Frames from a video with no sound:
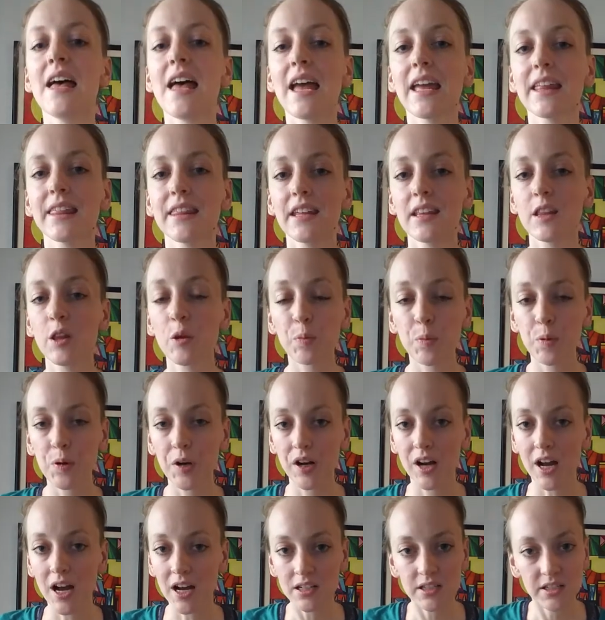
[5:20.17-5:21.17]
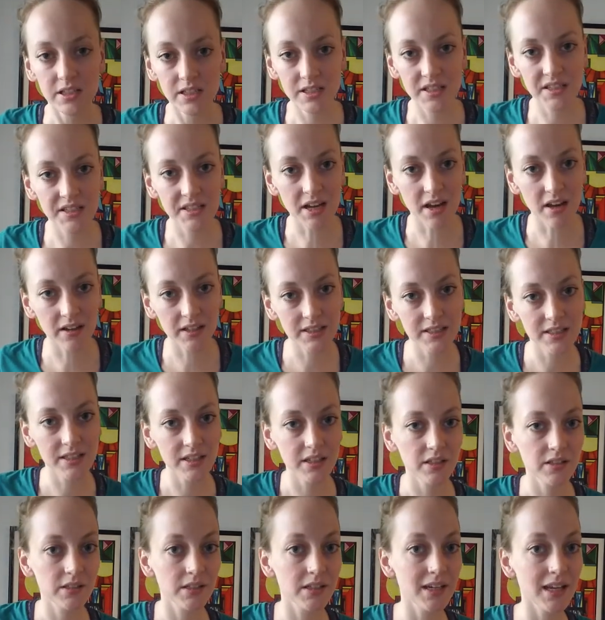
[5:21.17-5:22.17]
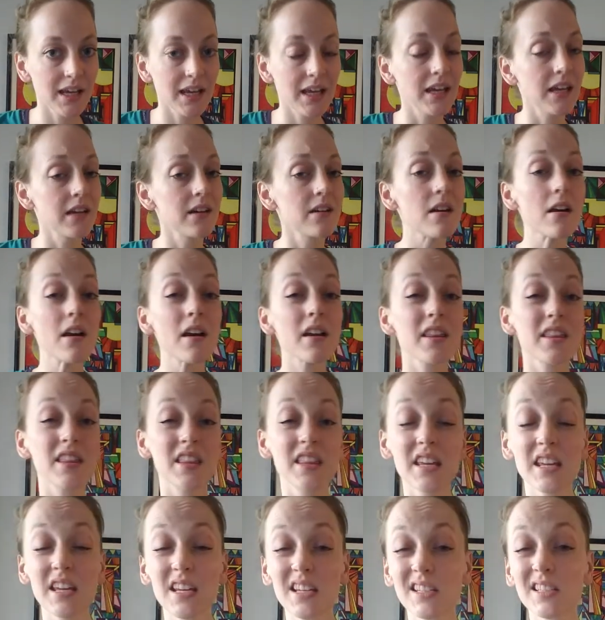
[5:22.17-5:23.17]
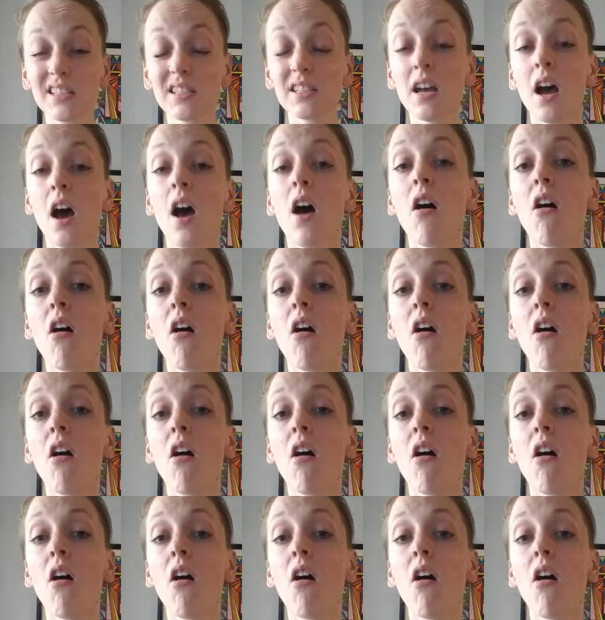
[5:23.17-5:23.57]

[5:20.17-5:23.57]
And then the percussion sounds that you're going to hear, these